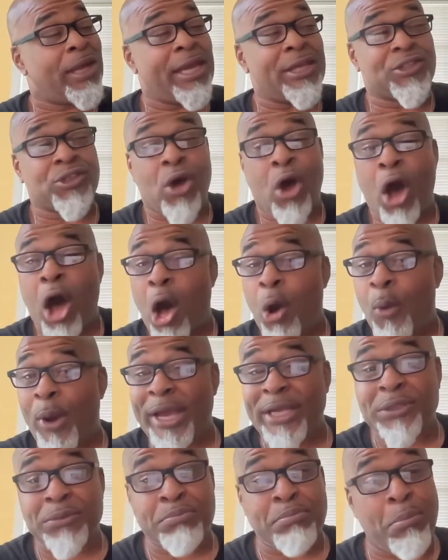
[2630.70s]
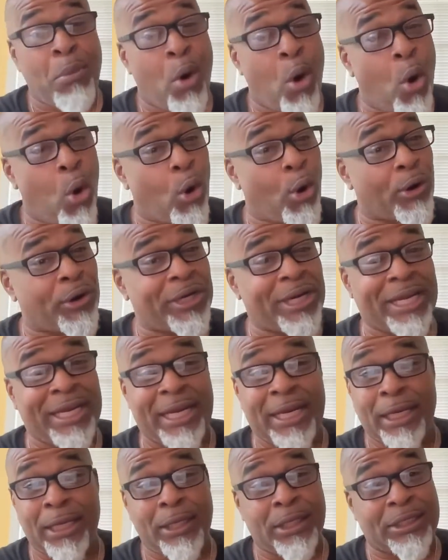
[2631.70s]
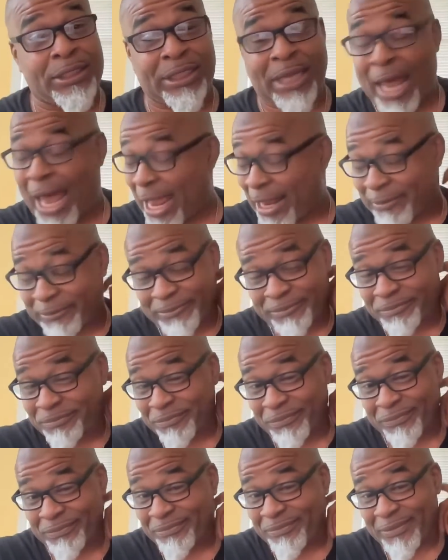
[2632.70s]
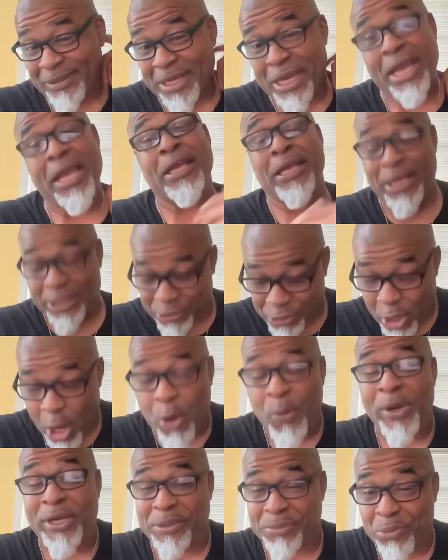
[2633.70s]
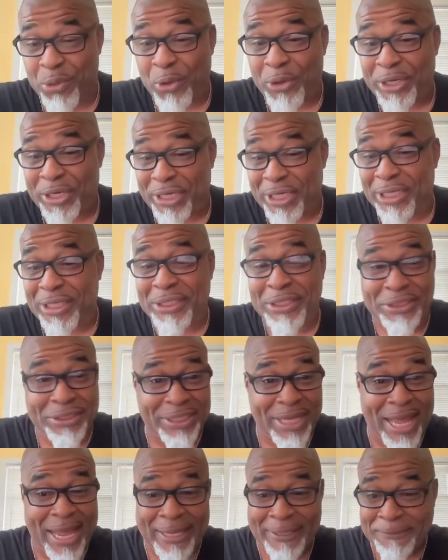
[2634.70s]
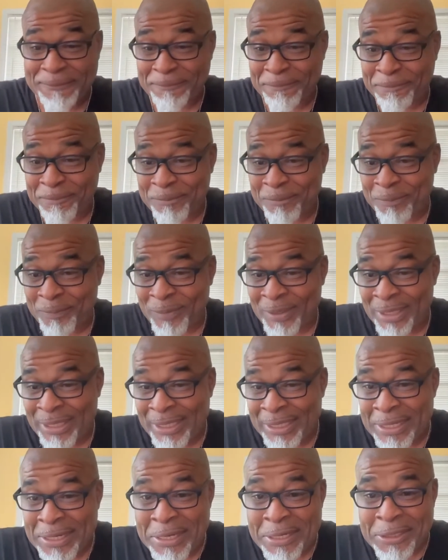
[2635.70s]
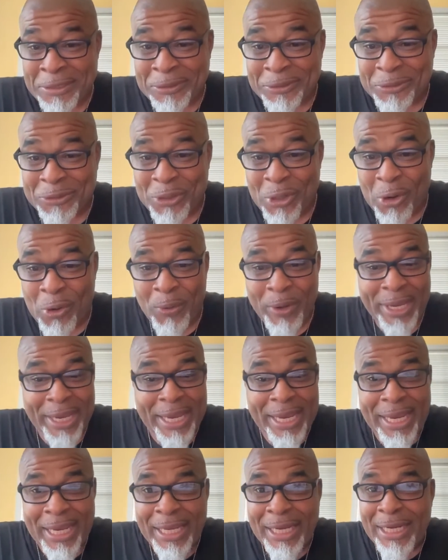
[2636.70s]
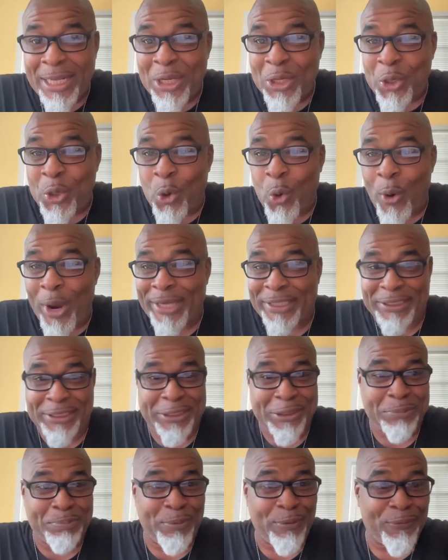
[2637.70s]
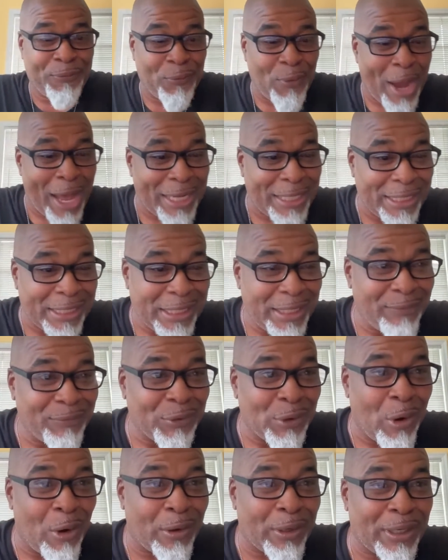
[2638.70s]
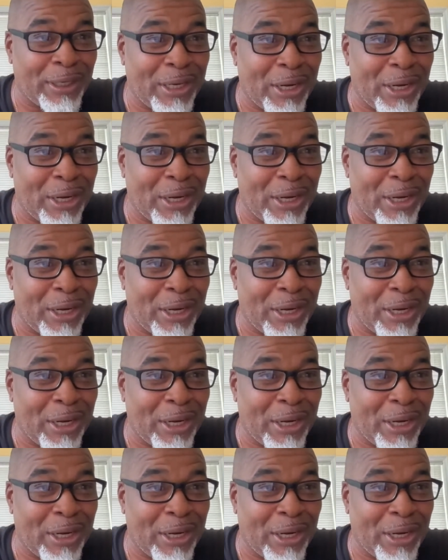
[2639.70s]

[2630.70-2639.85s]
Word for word: it's always more than it looks like. It's always more than it looks like. So, any questions before I leave y'all